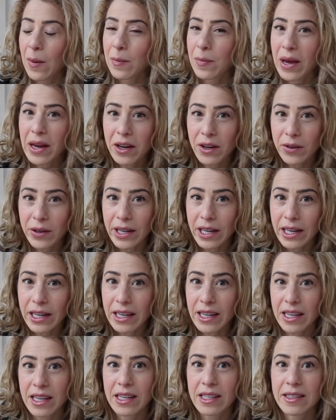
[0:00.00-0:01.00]
bakery
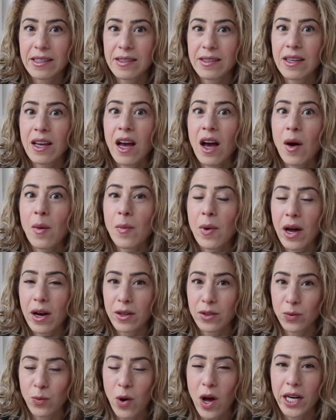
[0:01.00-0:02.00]
is
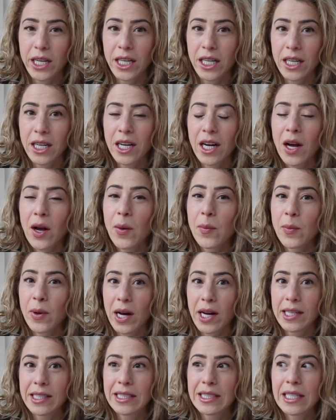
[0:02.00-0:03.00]
bottled water,
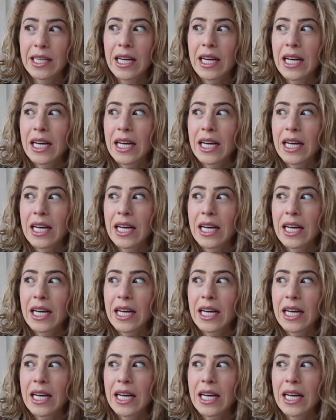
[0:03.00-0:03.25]
but